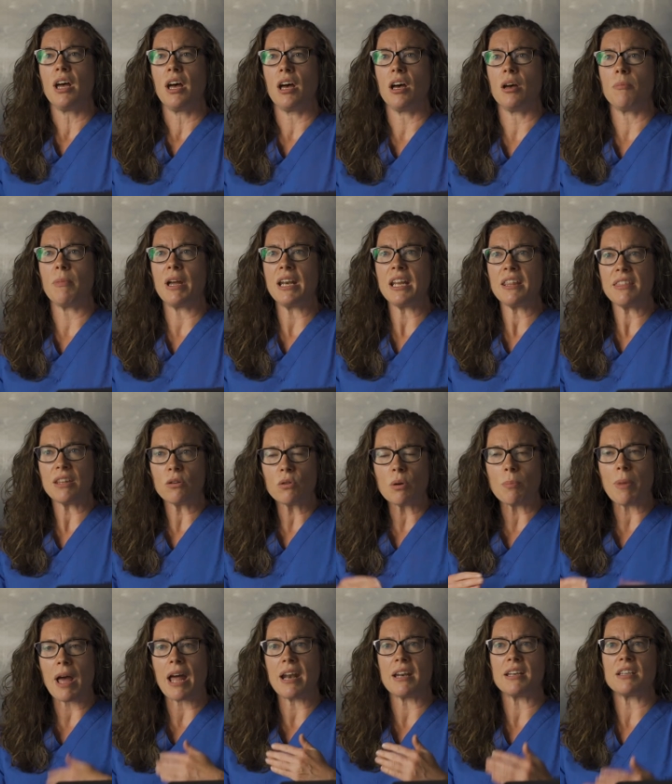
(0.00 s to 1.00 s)
um, anything
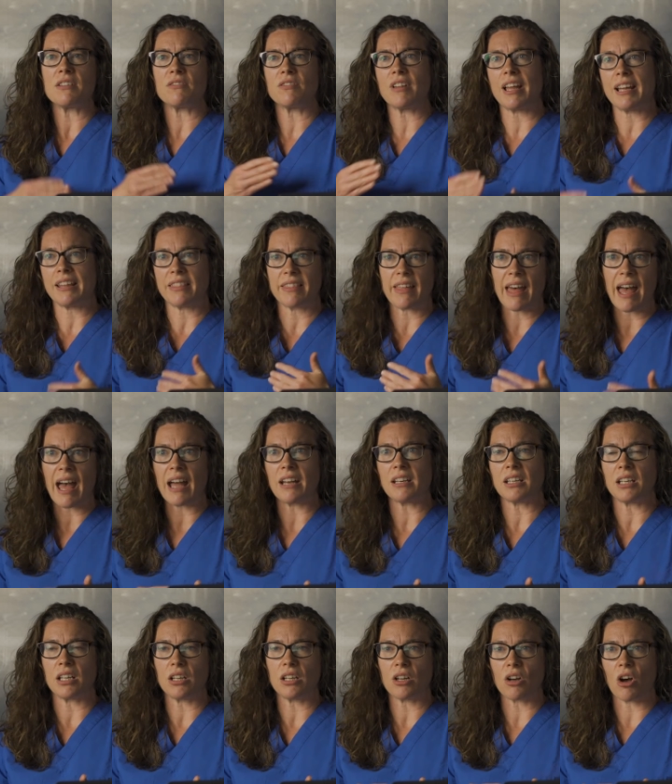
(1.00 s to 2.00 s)
repetitive like
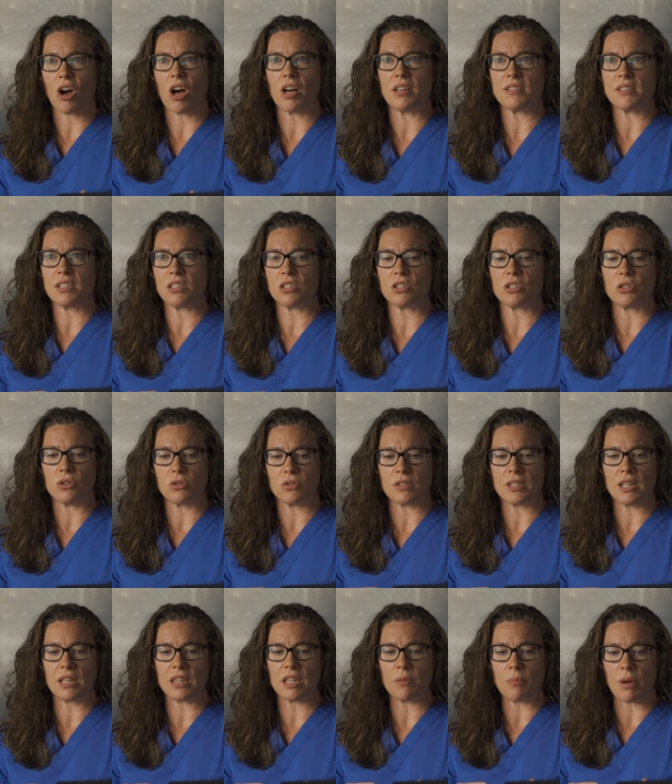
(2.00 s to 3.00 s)
that can cause issues
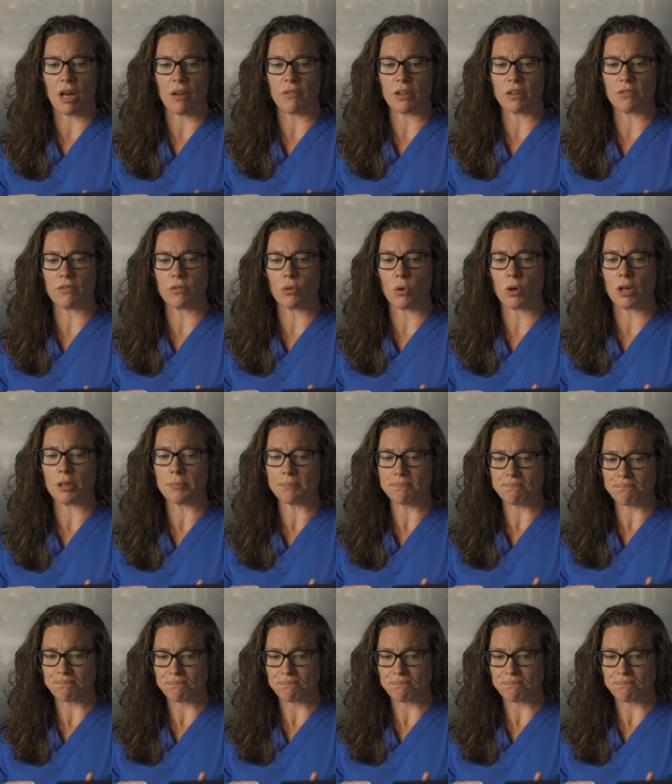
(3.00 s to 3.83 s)
in the pelvic floor.